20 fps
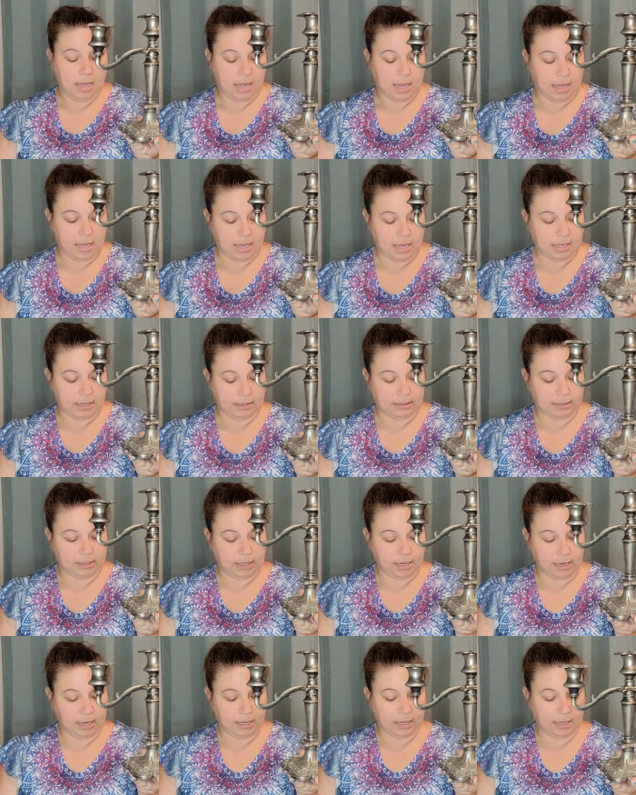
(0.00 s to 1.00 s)
and
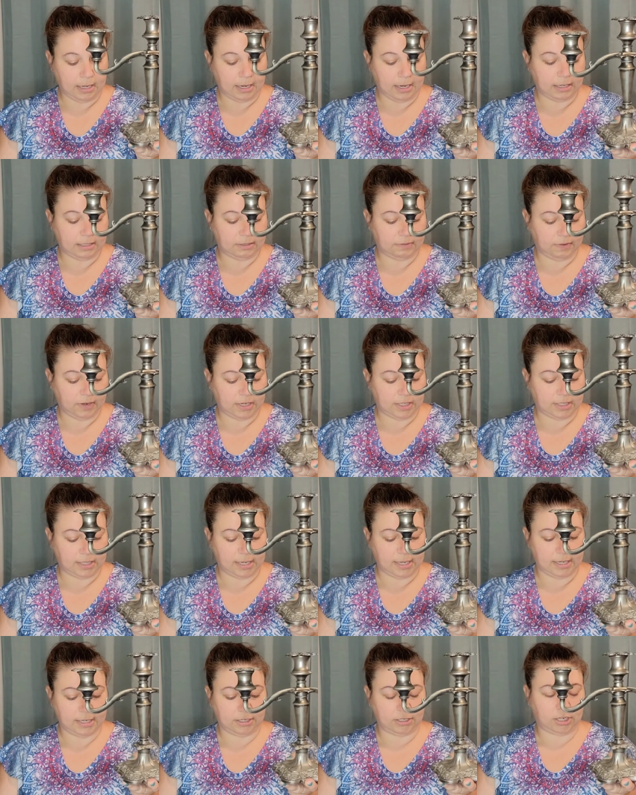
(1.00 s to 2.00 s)
it is
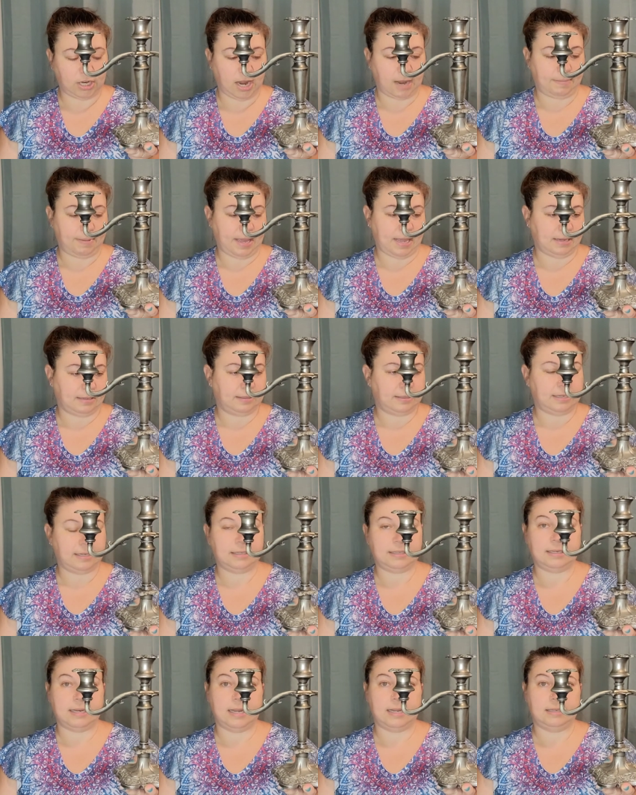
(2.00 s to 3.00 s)
vintage. I paid
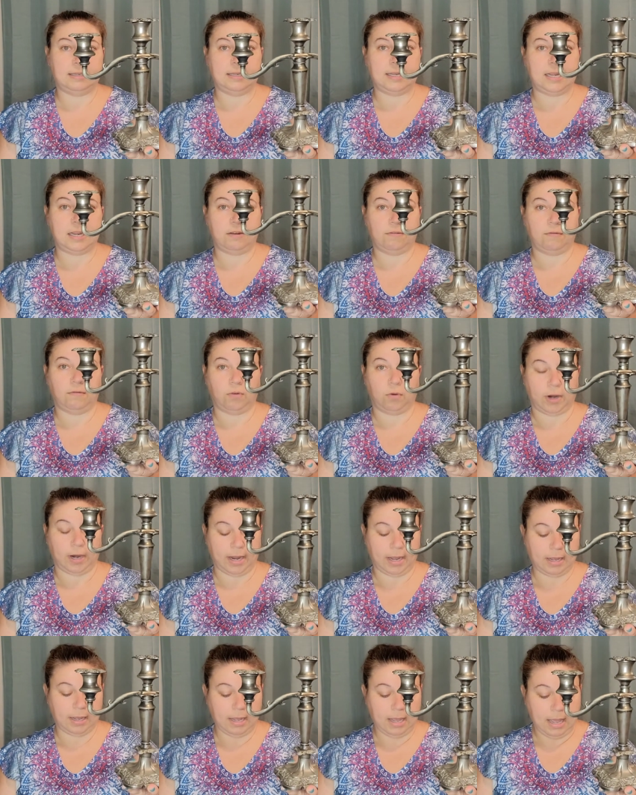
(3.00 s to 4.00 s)
619 for
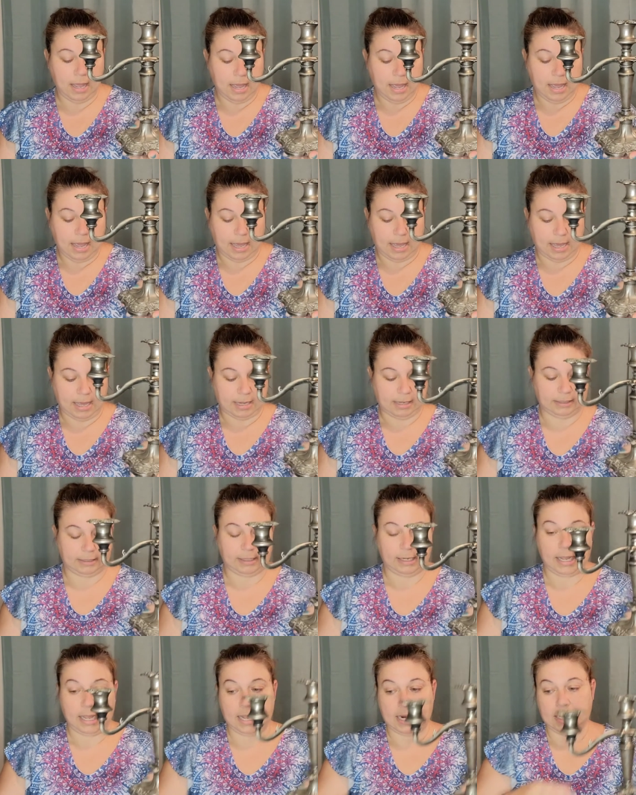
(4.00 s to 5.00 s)
it and
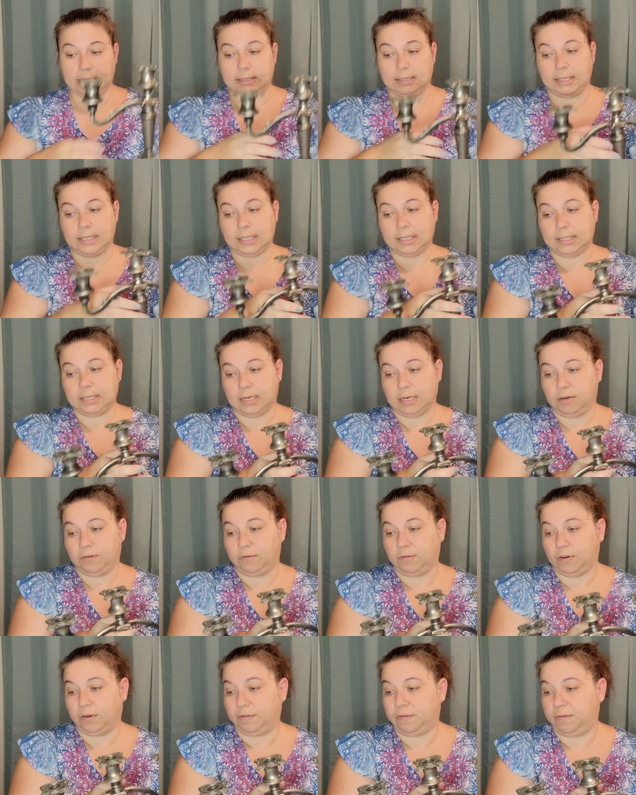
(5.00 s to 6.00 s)
it is listed
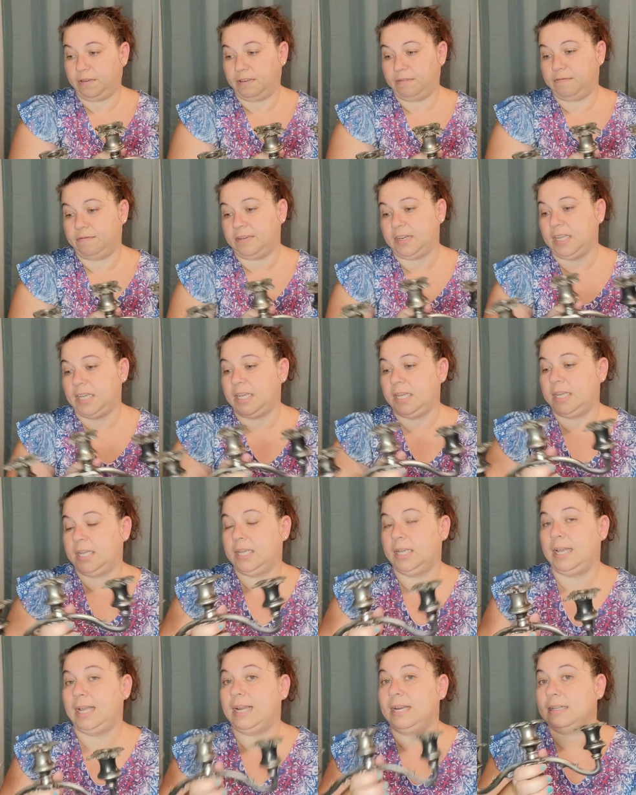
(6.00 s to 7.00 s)
for 50.
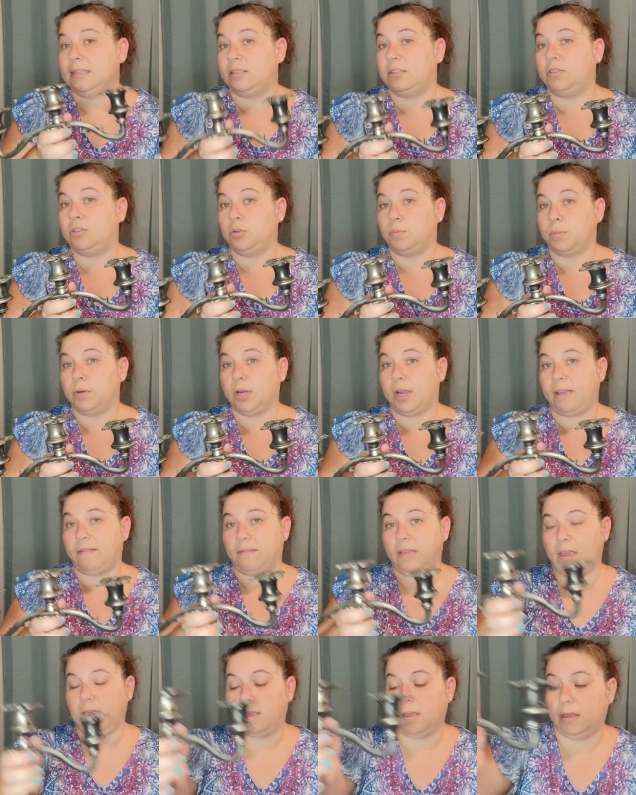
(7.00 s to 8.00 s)
It is super
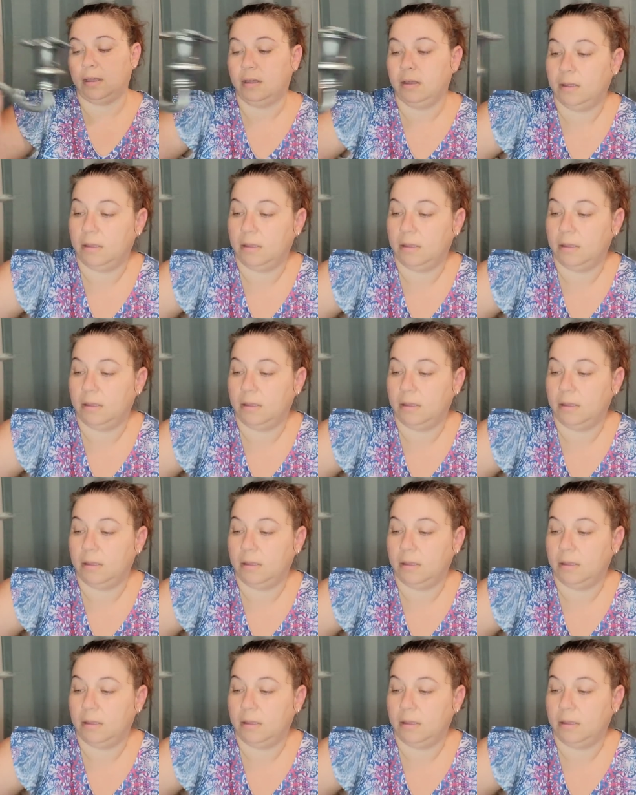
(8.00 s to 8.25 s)
heavy.